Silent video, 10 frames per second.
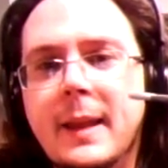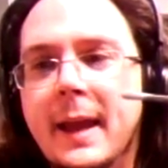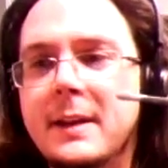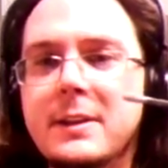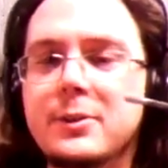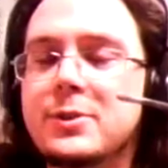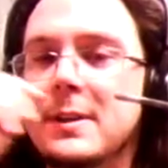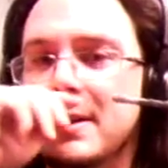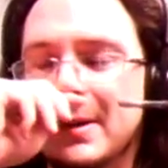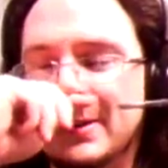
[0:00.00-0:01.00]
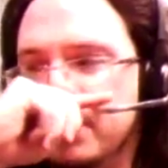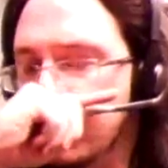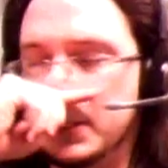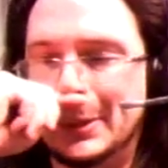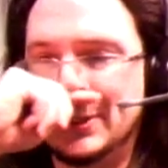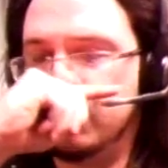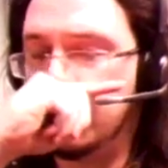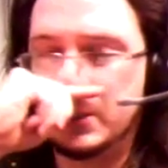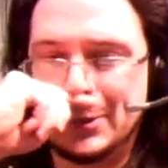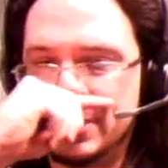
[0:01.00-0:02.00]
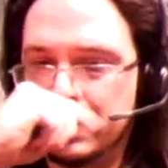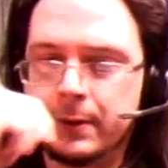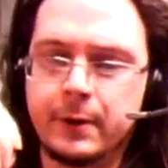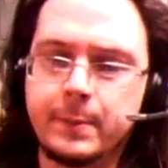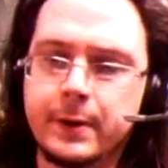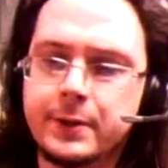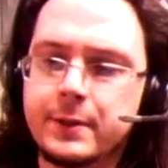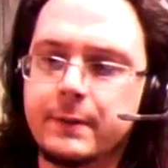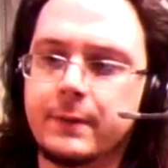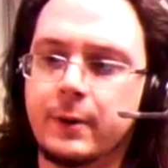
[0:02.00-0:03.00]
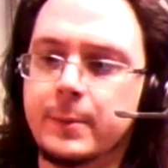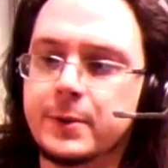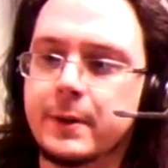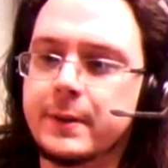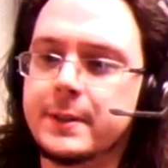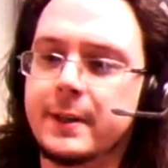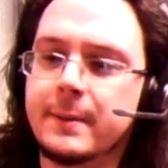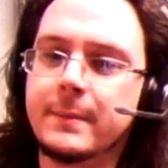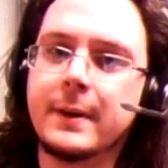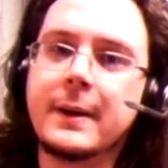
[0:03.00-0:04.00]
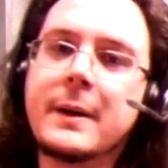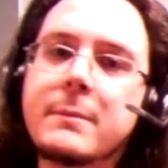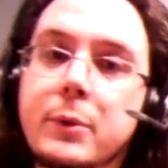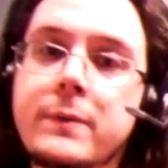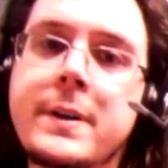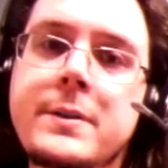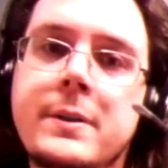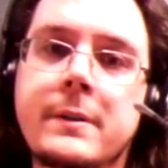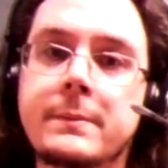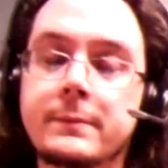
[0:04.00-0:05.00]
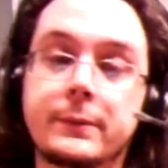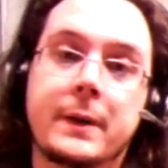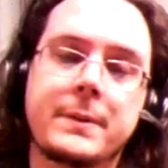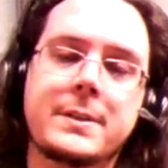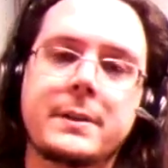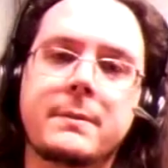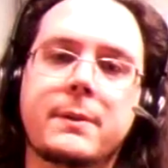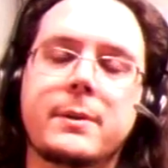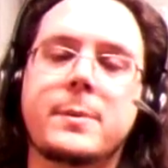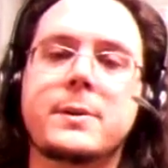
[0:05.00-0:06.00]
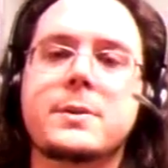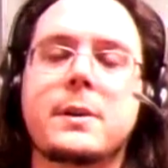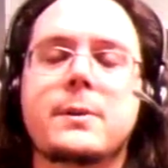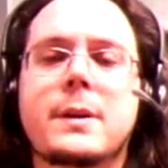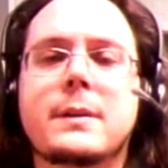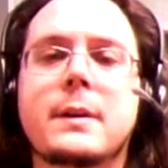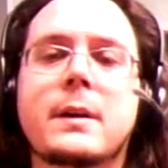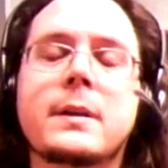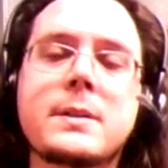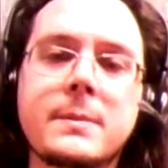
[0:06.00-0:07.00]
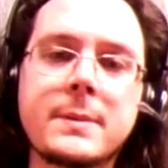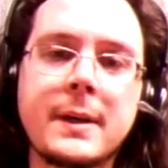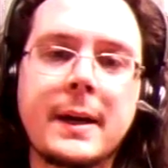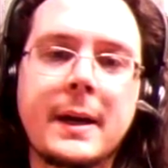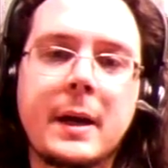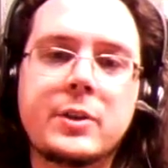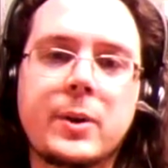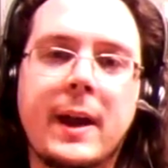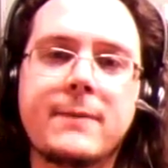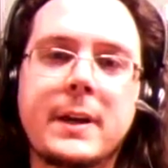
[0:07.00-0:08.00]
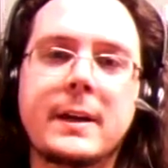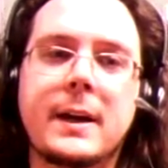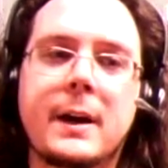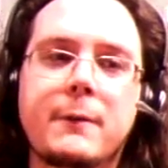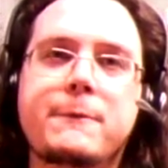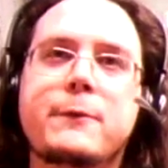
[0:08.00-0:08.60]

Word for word: And you see that in all of the media, too. Books are third person almost all the time. Movies are obviously third person. You know, you get the concept. So having a